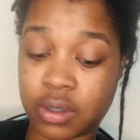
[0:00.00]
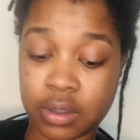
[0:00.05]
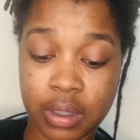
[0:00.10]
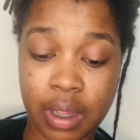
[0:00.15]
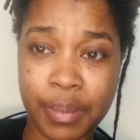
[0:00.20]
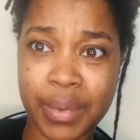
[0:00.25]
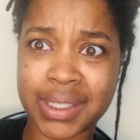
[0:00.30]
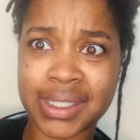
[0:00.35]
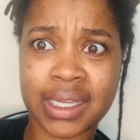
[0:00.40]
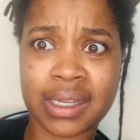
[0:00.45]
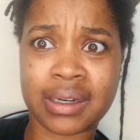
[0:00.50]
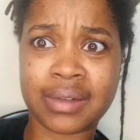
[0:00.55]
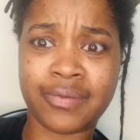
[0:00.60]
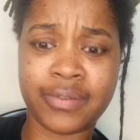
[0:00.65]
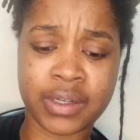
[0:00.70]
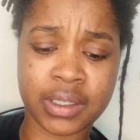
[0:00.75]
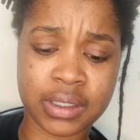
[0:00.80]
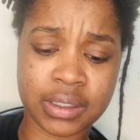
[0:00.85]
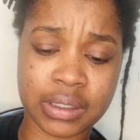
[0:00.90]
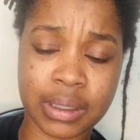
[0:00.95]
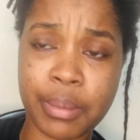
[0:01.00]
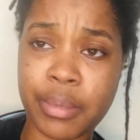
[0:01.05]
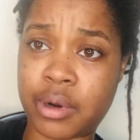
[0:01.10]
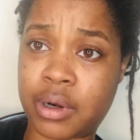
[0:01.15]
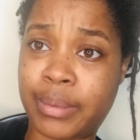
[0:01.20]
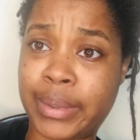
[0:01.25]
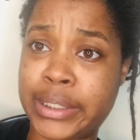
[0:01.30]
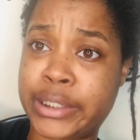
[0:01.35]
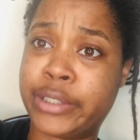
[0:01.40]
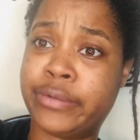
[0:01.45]
I'm excited for this. I'm burning
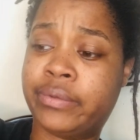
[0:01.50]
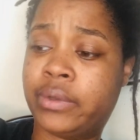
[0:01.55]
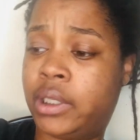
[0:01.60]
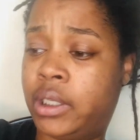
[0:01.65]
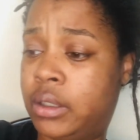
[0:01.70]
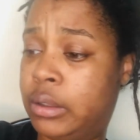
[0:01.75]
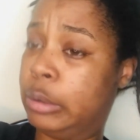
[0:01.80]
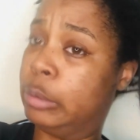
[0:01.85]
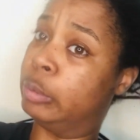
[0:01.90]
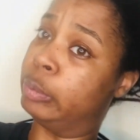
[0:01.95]
myself a candle.